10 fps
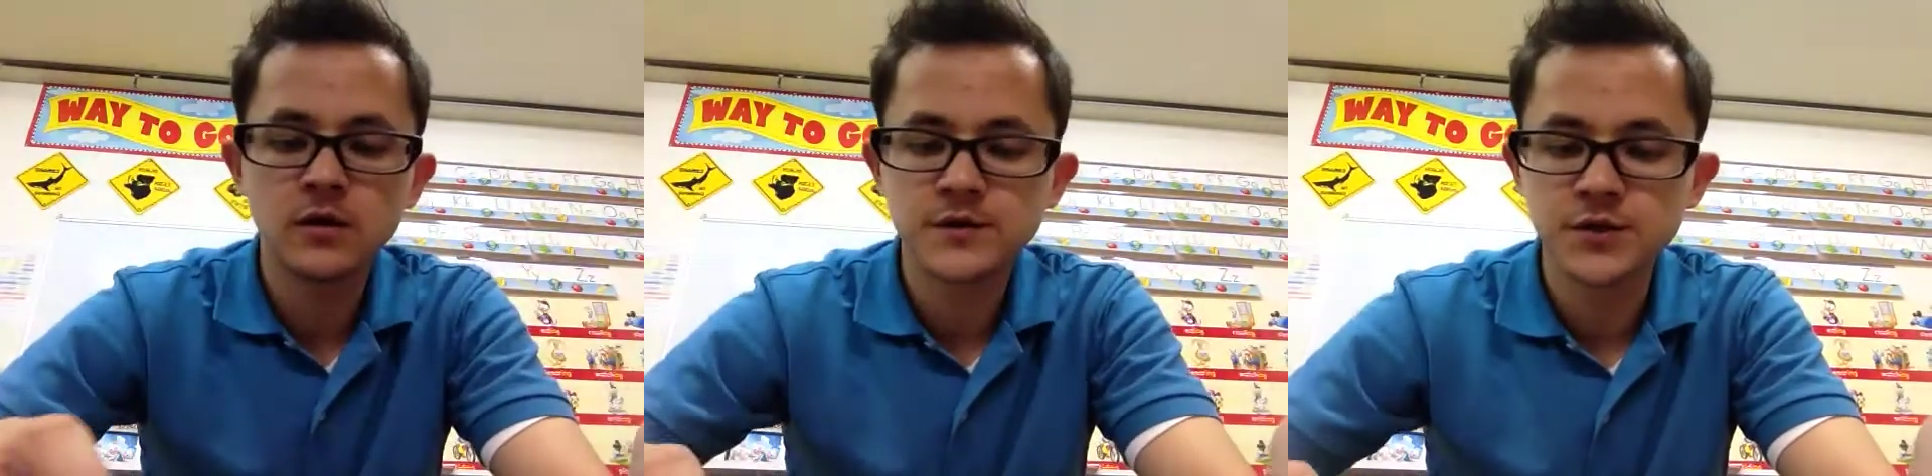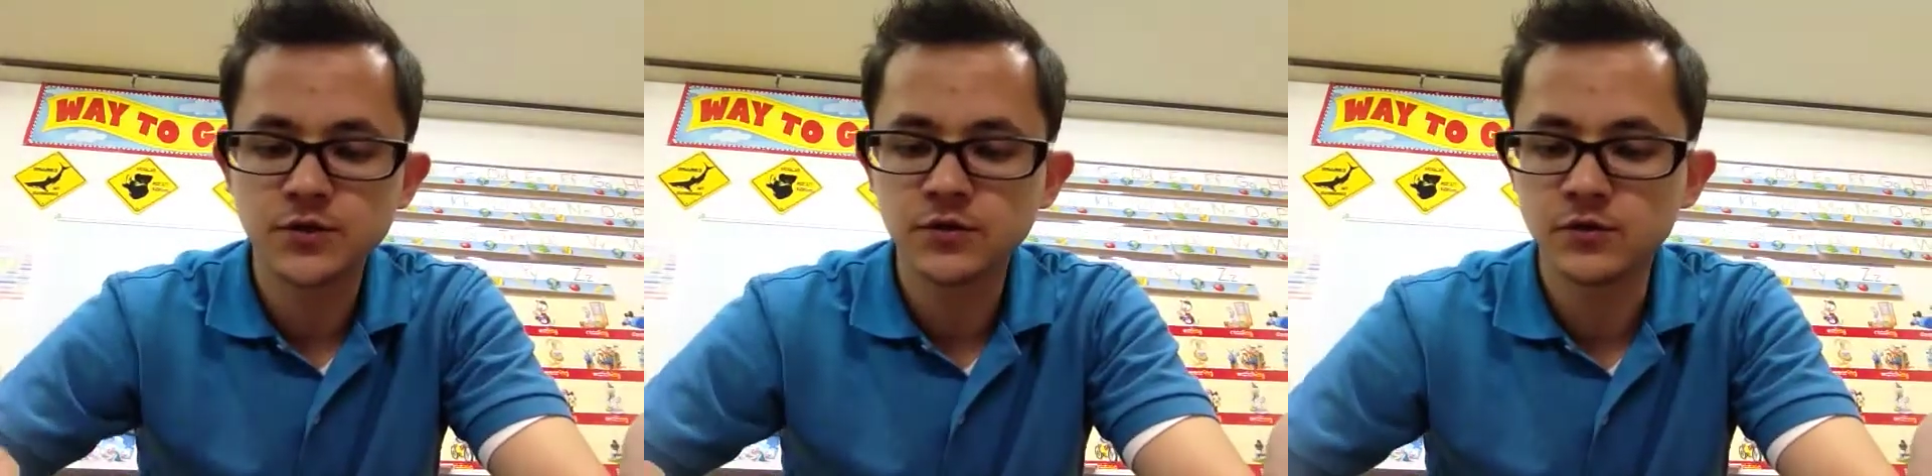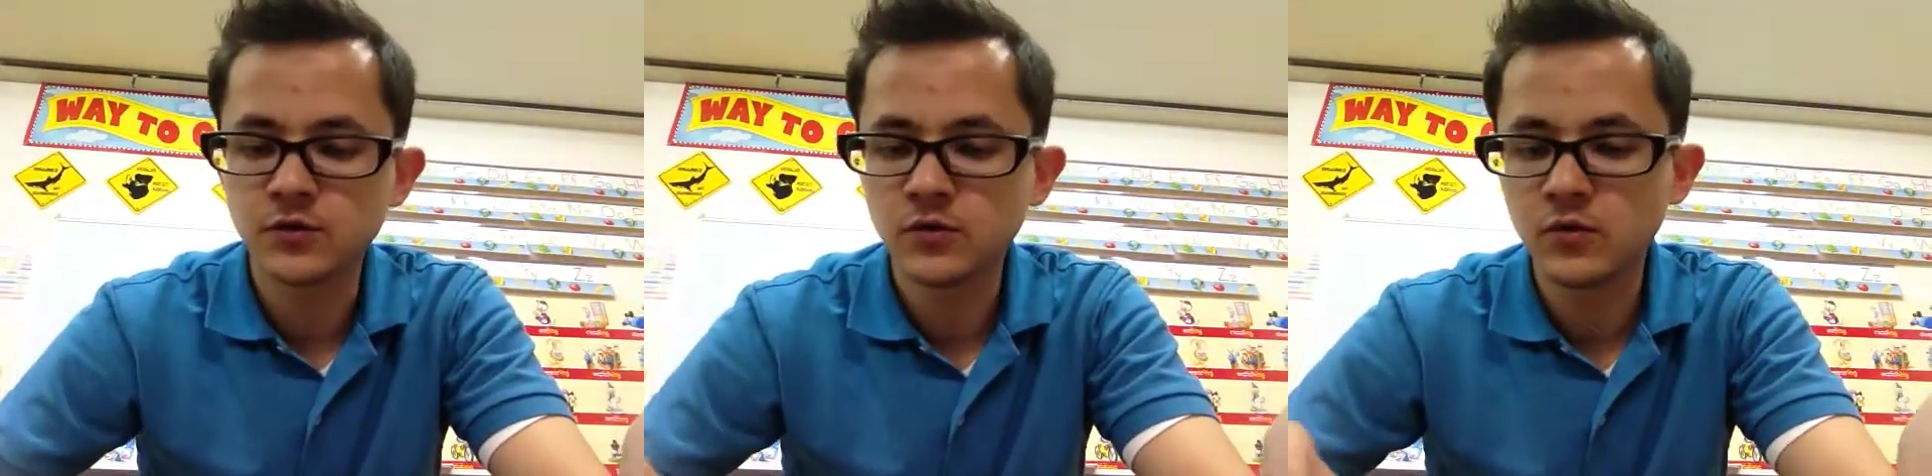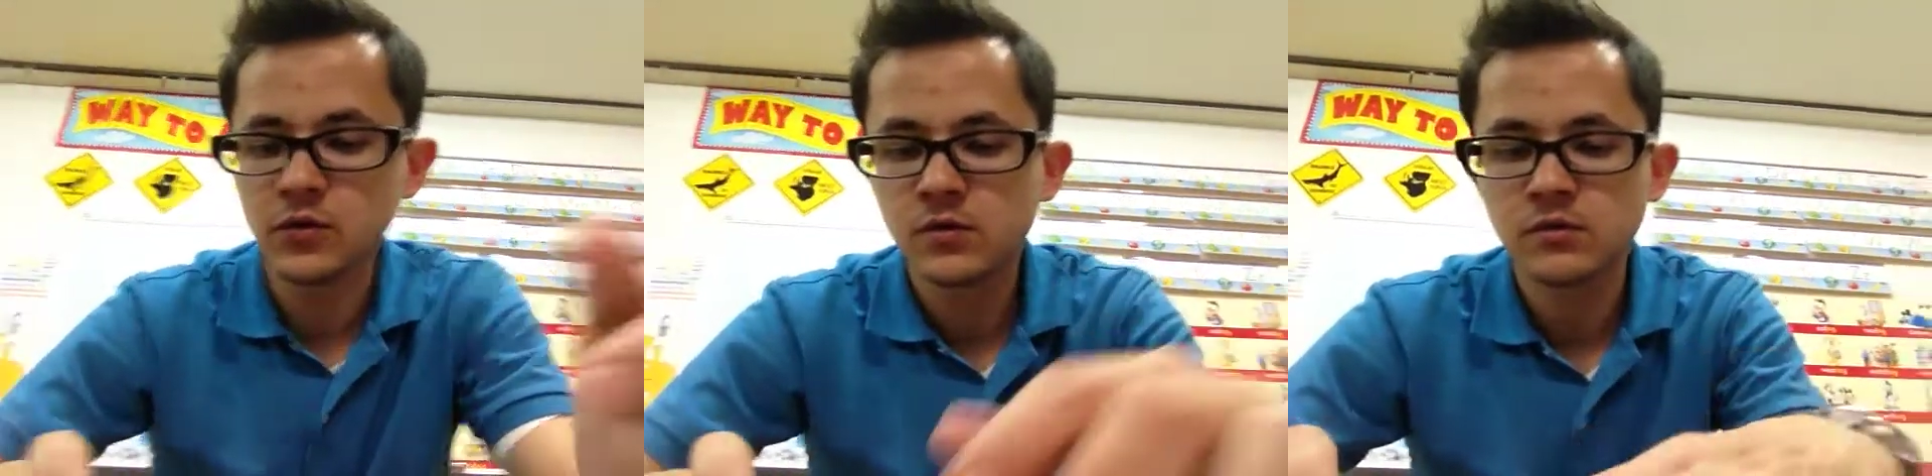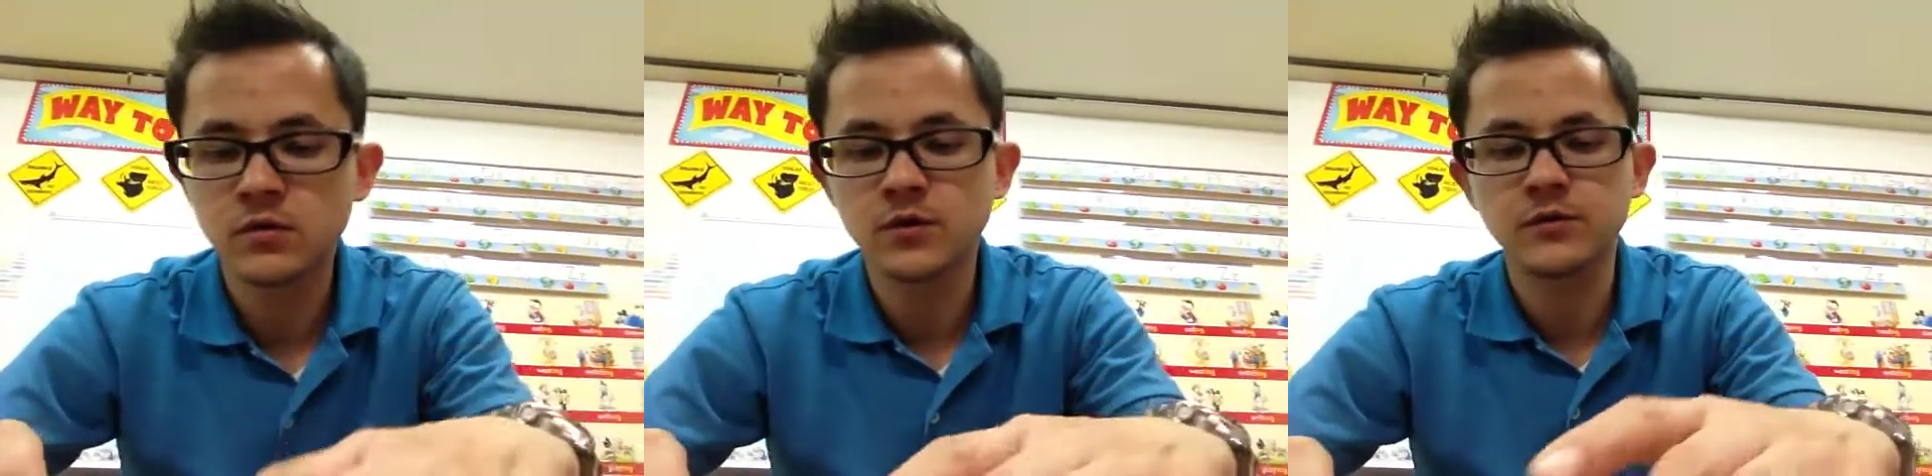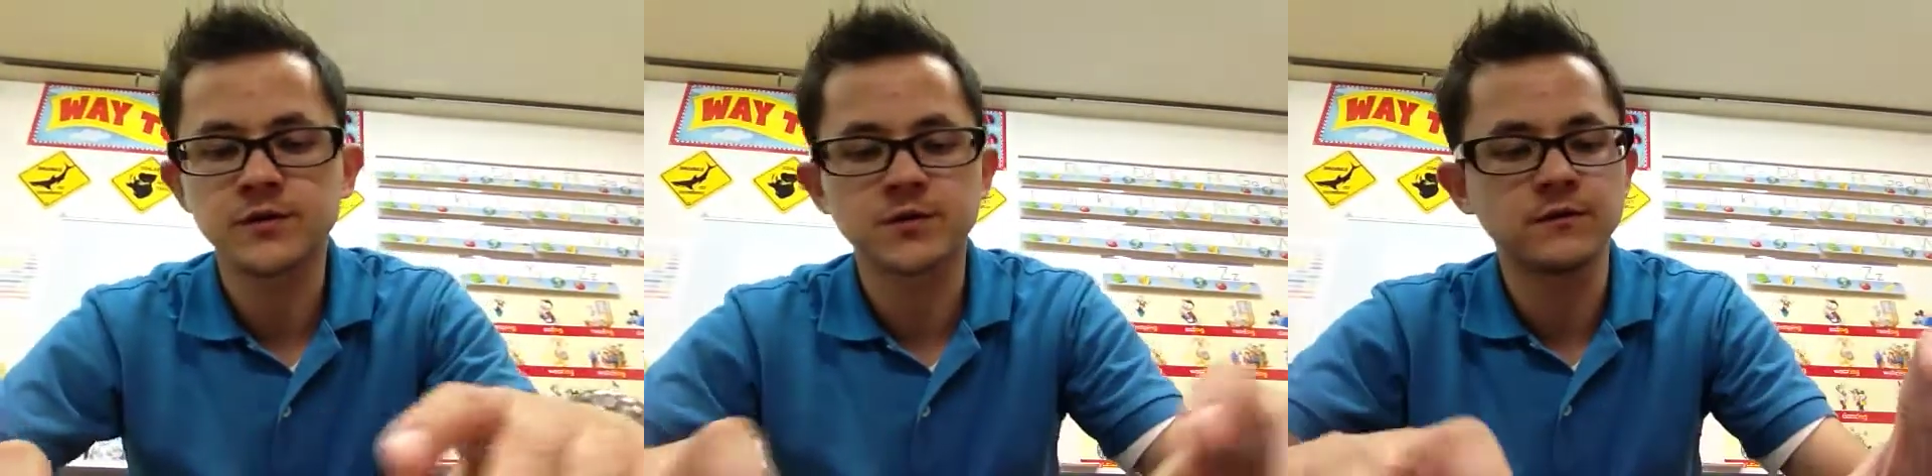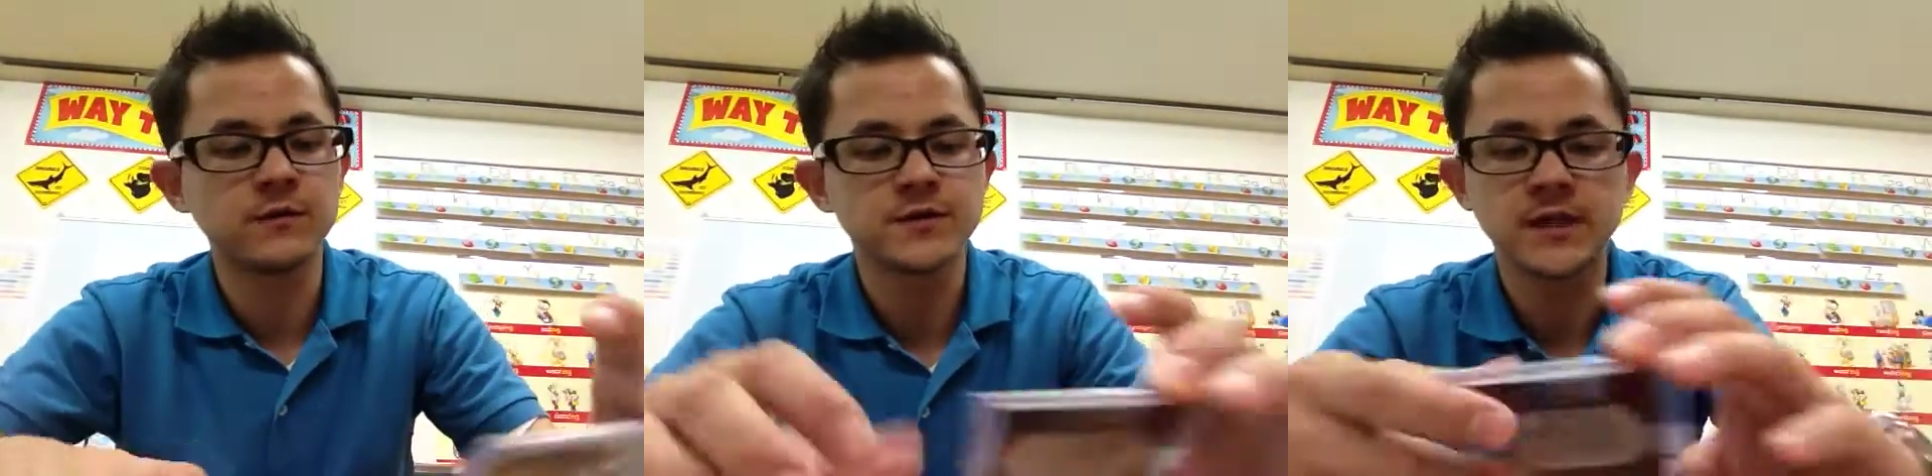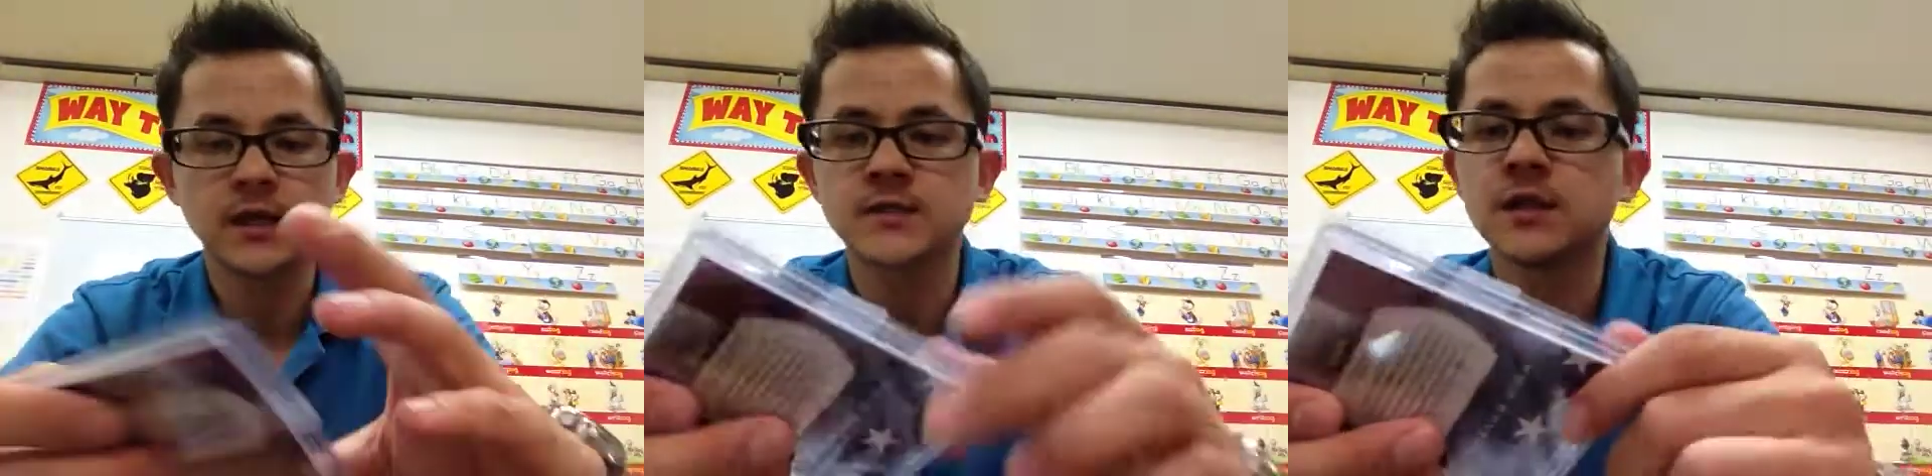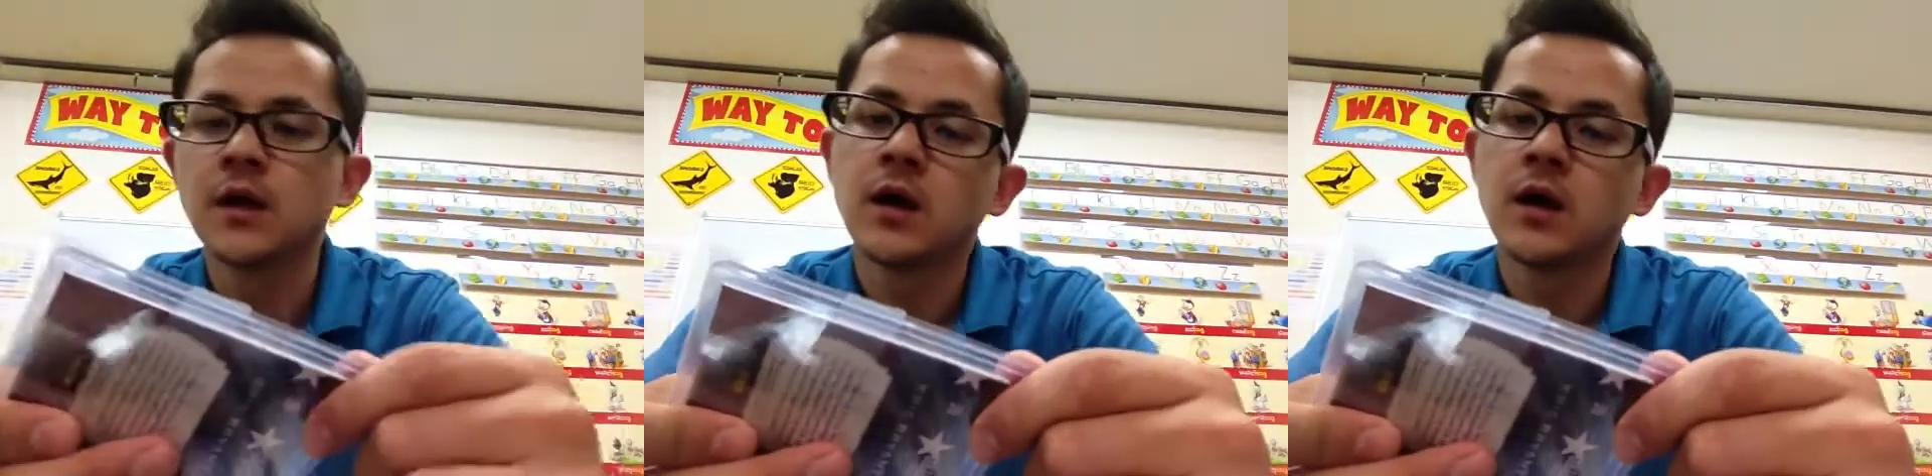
to, we'll go to this one first, I guess.